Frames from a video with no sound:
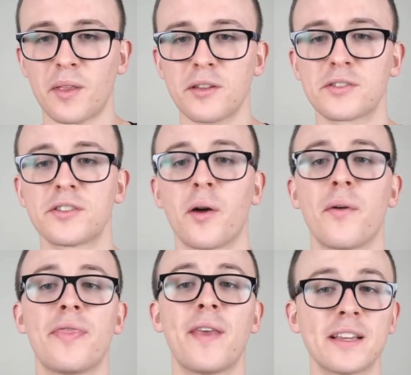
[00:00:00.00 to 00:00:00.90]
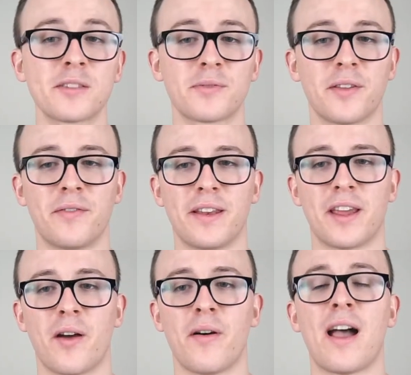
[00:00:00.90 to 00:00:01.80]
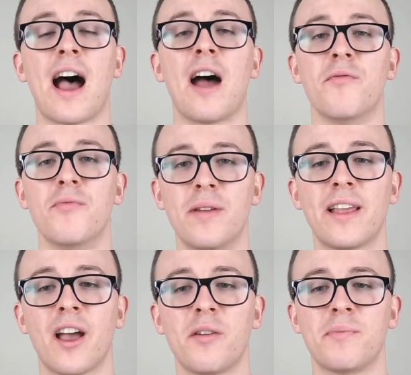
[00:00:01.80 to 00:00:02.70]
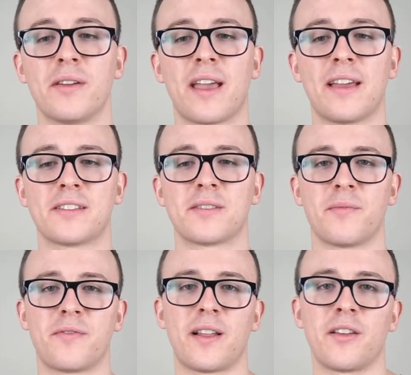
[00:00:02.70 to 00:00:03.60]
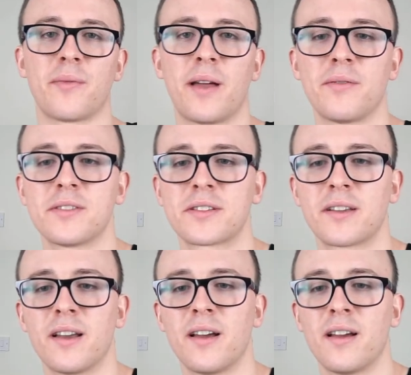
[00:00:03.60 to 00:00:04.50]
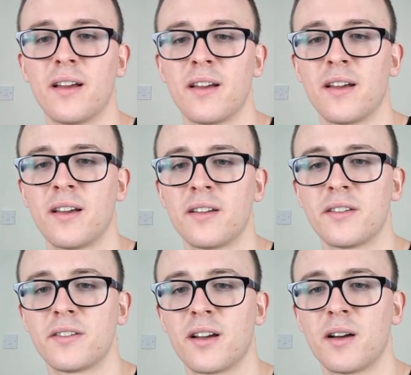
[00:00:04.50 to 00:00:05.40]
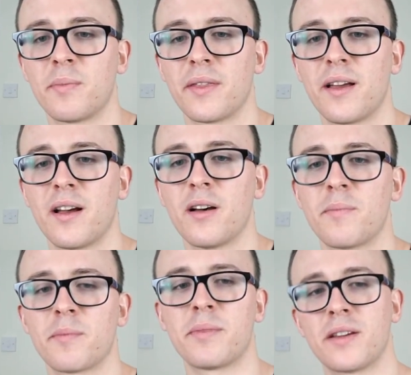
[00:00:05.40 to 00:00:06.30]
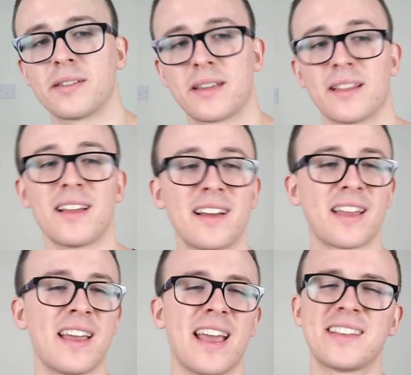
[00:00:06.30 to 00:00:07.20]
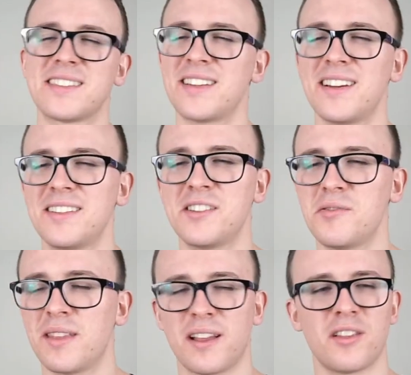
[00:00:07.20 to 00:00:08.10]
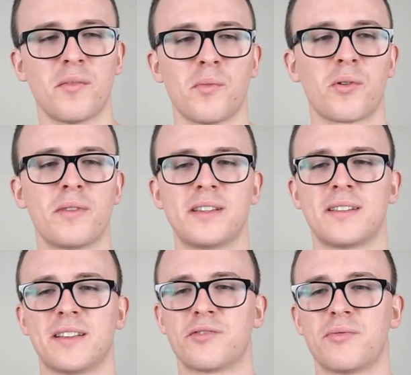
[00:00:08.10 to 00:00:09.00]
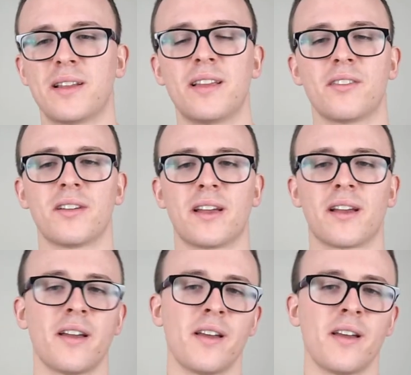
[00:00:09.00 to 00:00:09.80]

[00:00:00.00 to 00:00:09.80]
So that is the video. I really hope you gained some value from that. I'm just gonna sharpen that up because it started to do that a lot more recently. It's really annoying.